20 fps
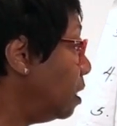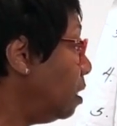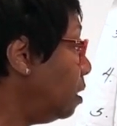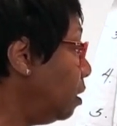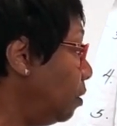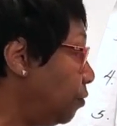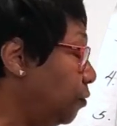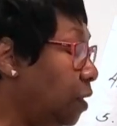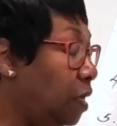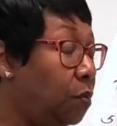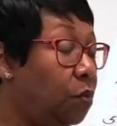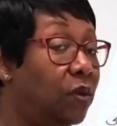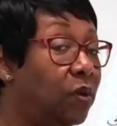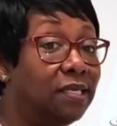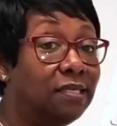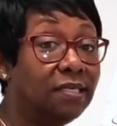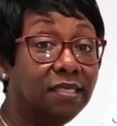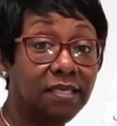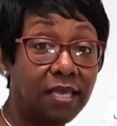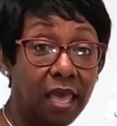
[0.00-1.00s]
anything we
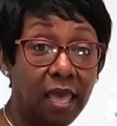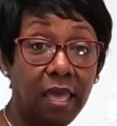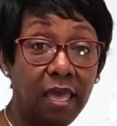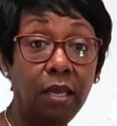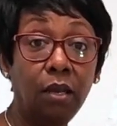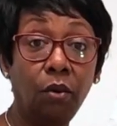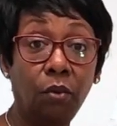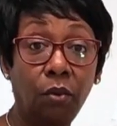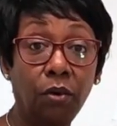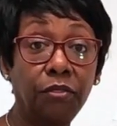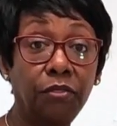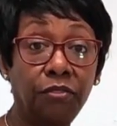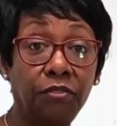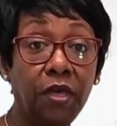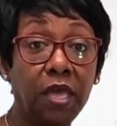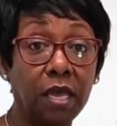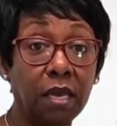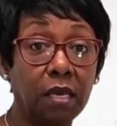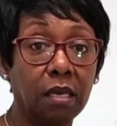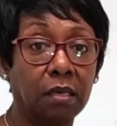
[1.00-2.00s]
say or
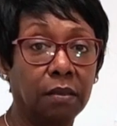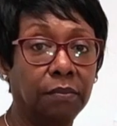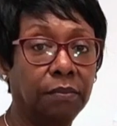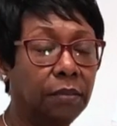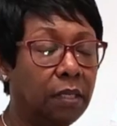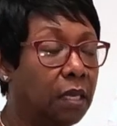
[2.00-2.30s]
think.